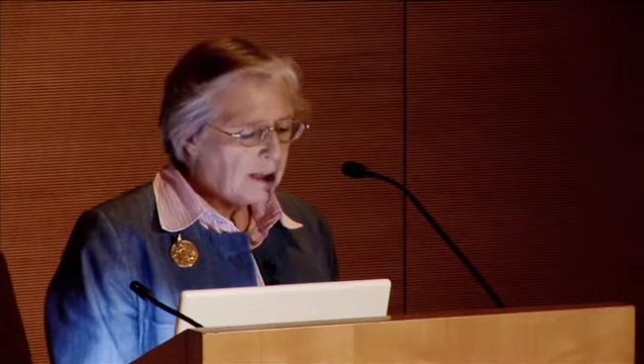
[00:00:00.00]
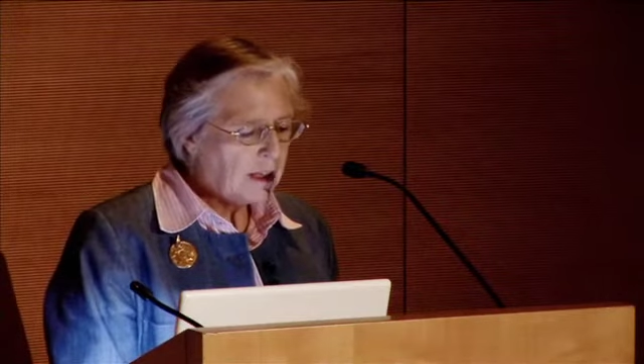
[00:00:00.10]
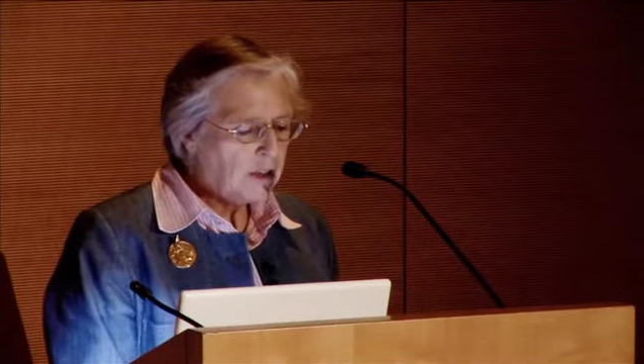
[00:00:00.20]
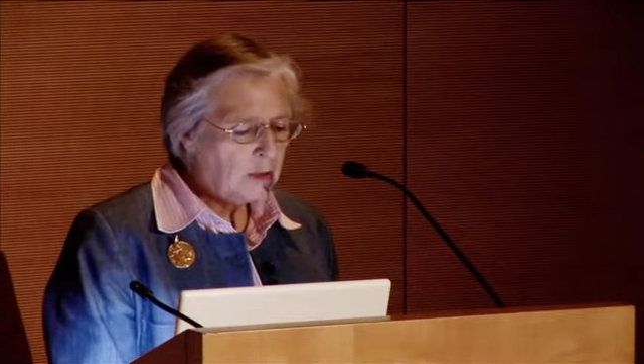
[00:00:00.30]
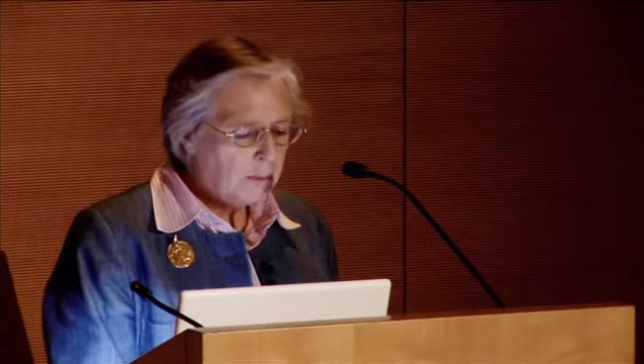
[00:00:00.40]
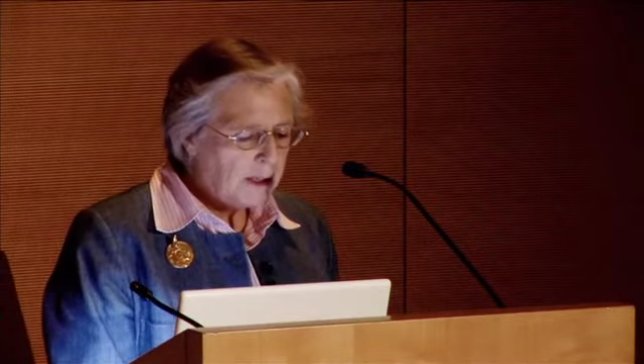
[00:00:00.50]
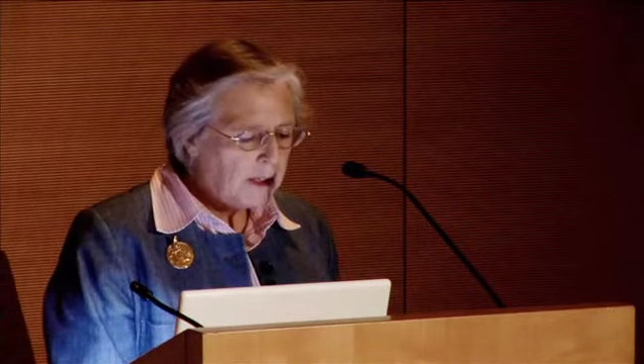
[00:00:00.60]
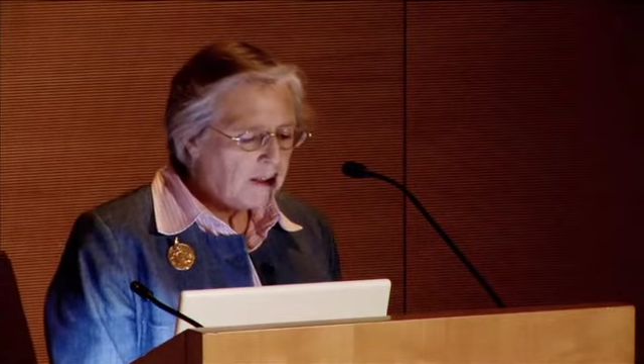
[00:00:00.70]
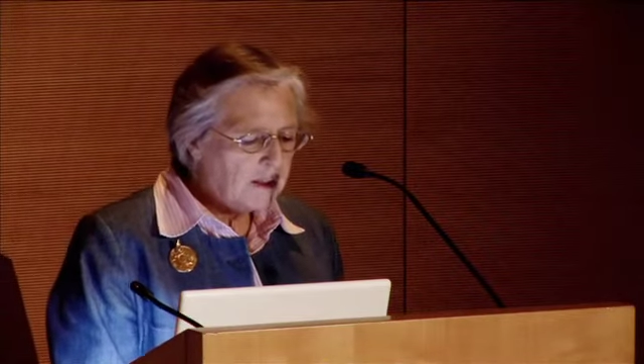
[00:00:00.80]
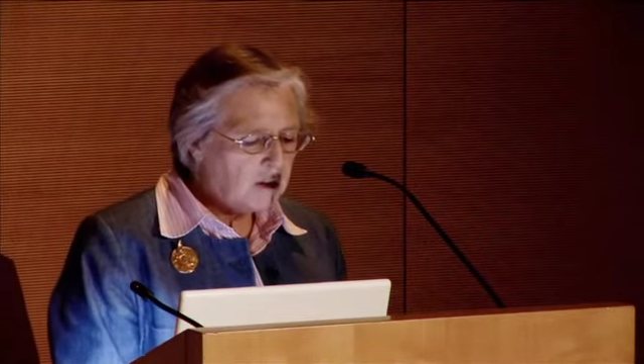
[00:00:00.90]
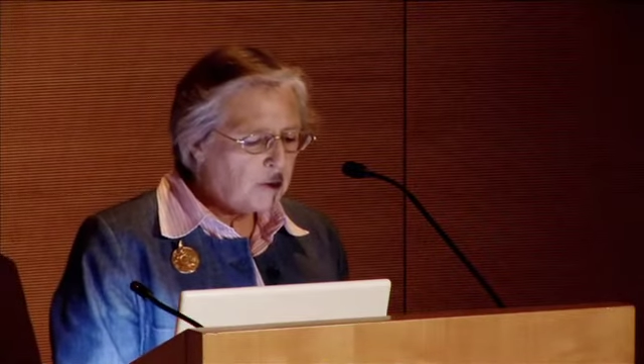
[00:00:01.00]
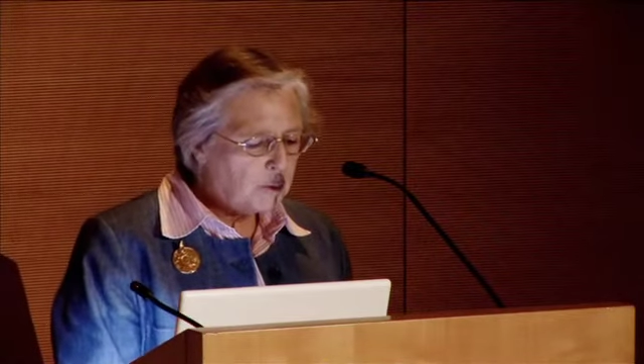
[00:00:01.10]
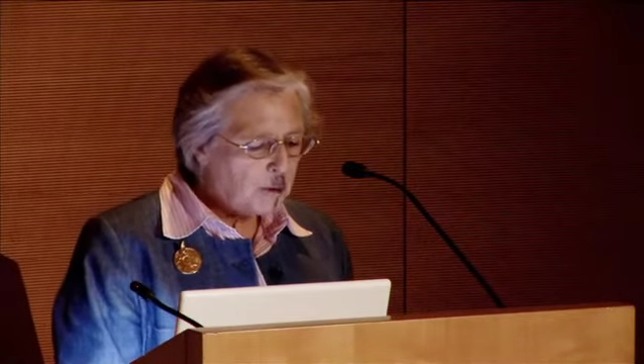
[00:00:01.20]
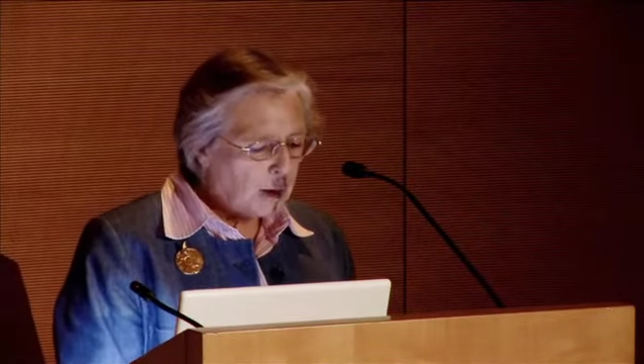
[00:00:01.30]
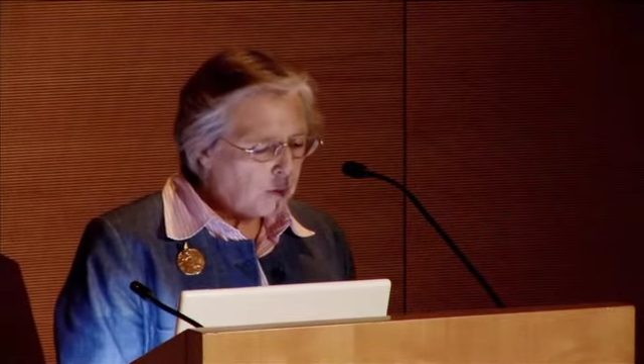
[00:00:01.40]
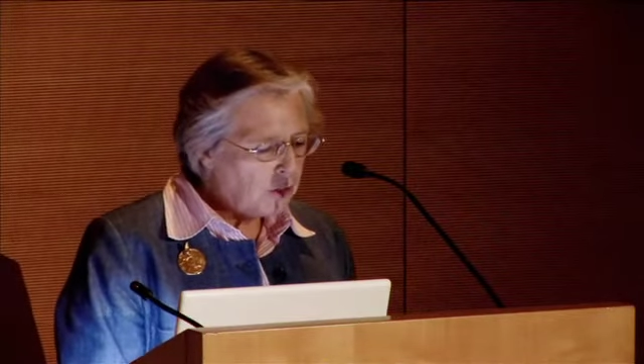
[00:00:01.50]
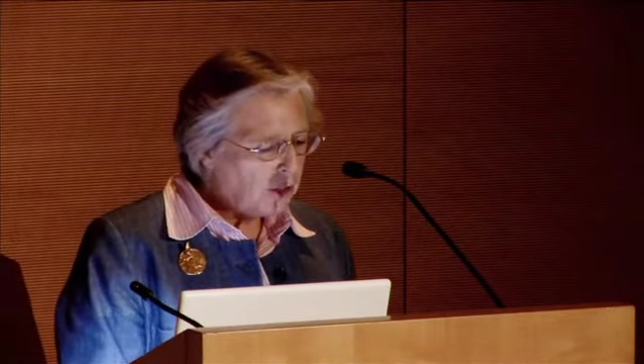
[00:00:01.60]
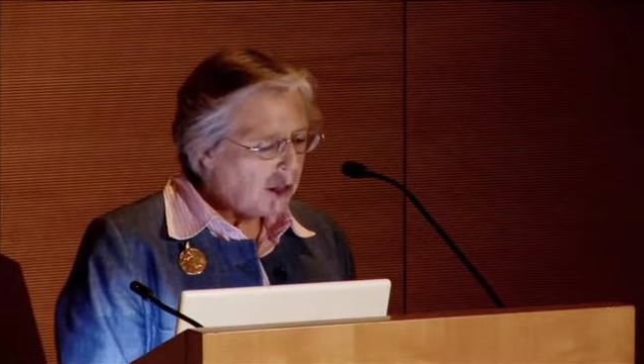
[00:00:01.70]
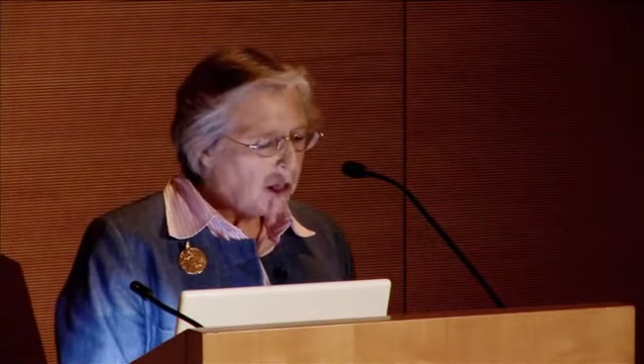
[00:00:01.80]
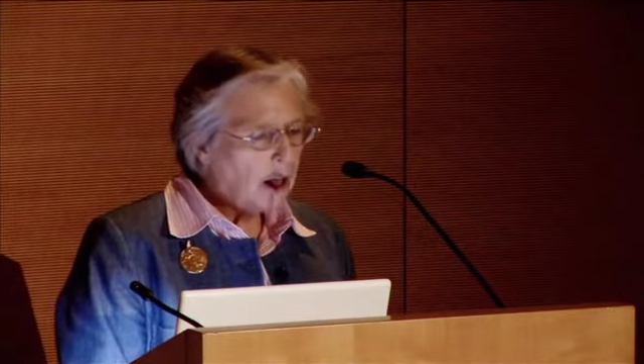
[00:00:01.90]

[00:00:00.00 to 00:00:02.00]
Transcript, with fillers: cannot make itself proud